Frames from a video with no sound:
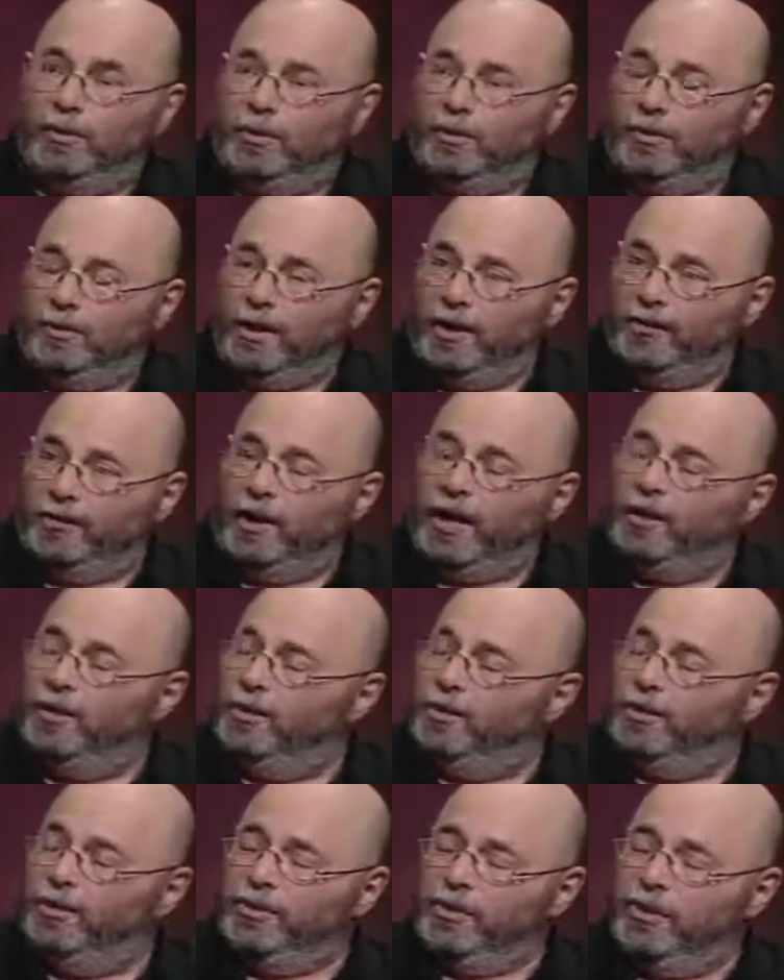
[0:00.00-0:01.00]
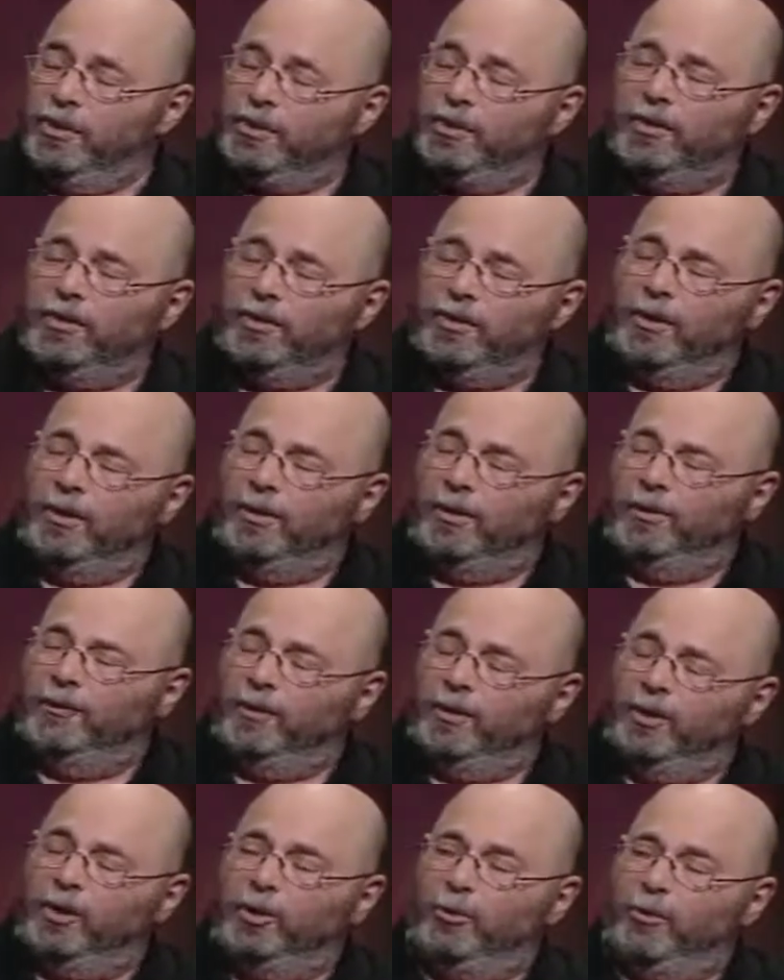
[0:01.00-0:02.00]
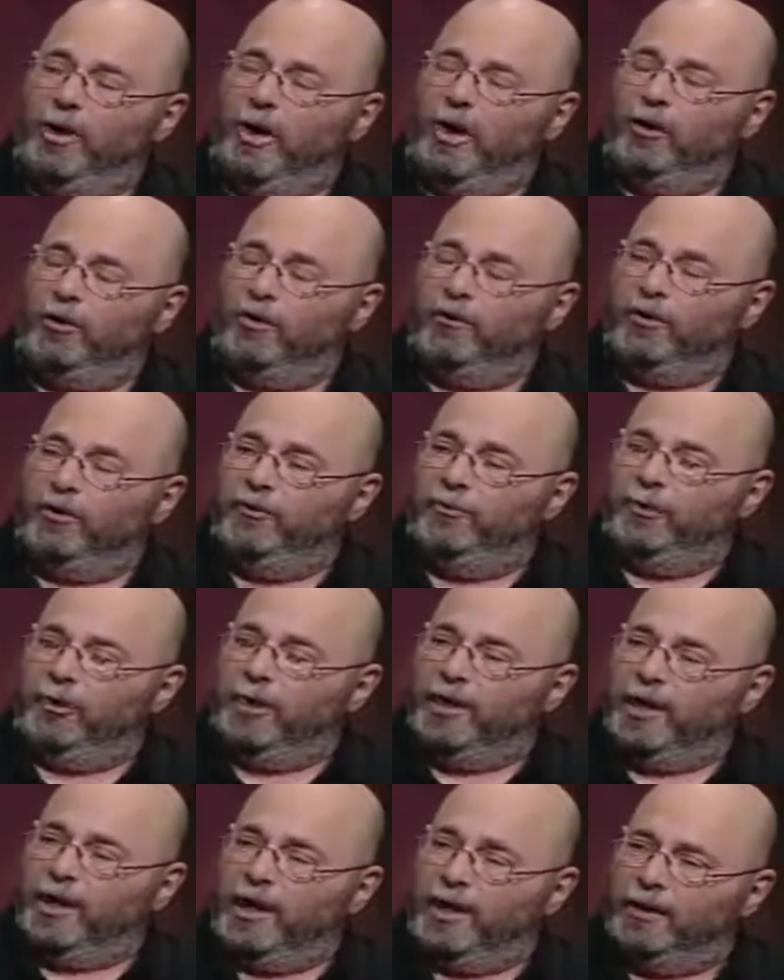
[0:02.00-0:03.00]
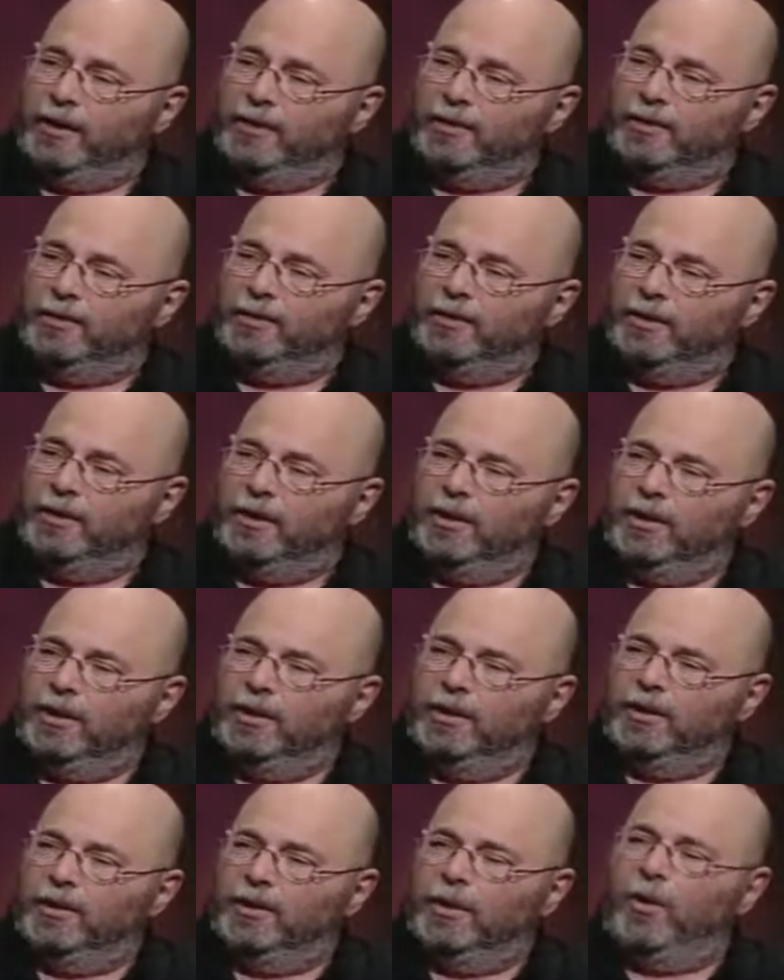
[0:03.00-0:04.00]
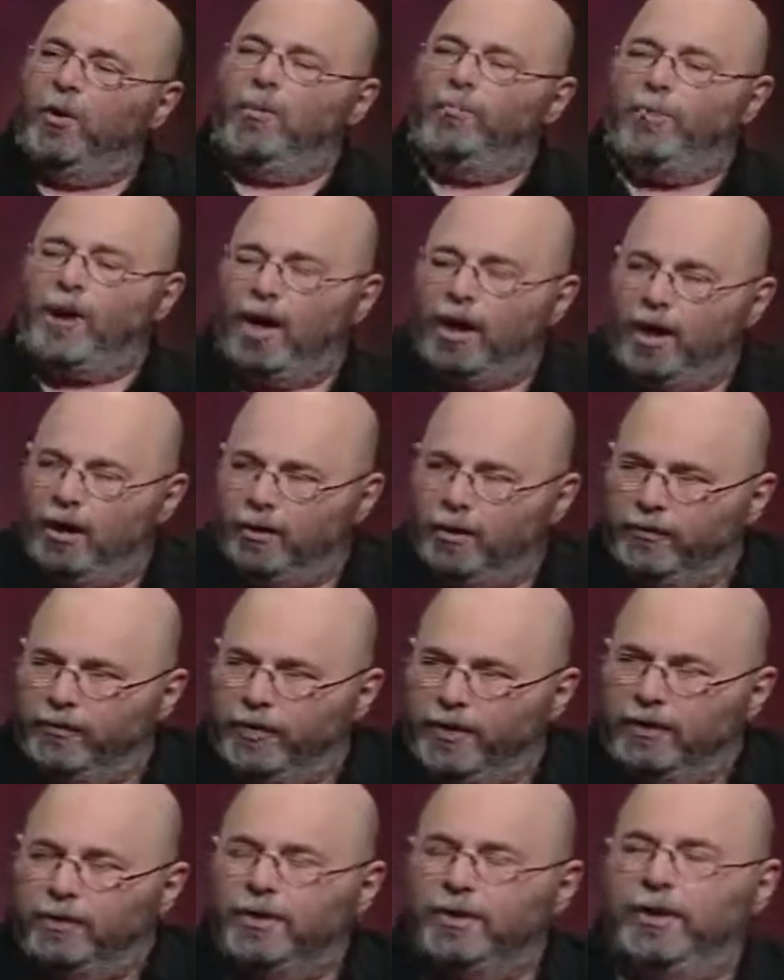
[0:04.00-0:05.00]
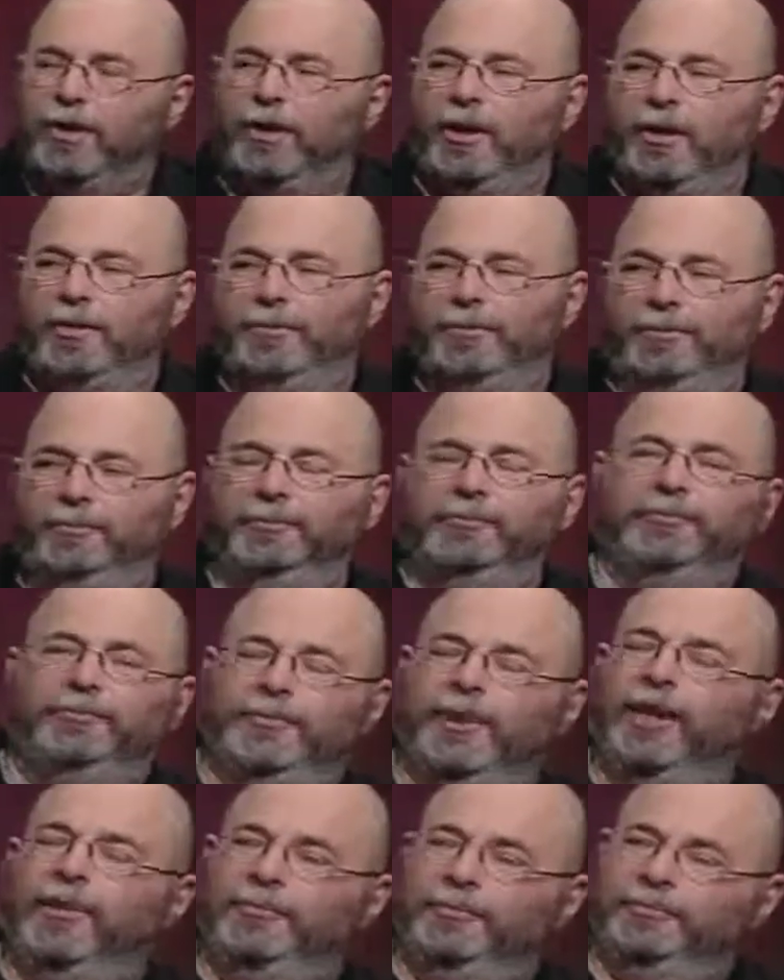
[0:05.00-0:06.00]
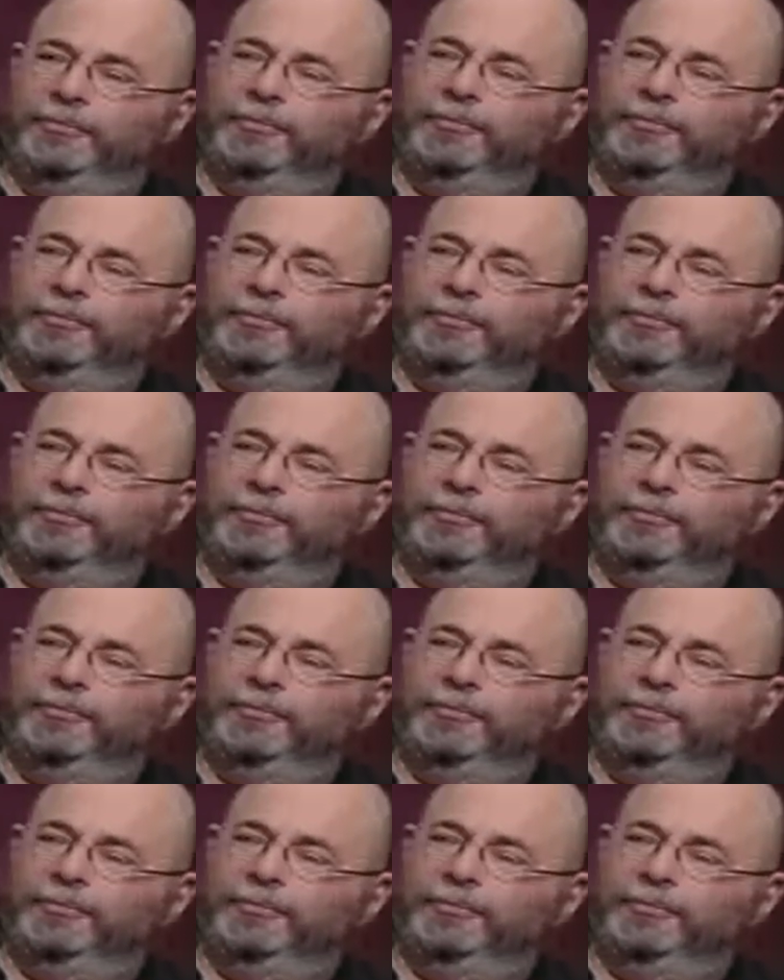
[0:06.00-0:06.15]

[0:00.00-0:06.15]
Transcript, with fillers: also left out who was also the author of an autobiography of Maria Callas. Sorry. Biography. Sorry. Biography. Yeah.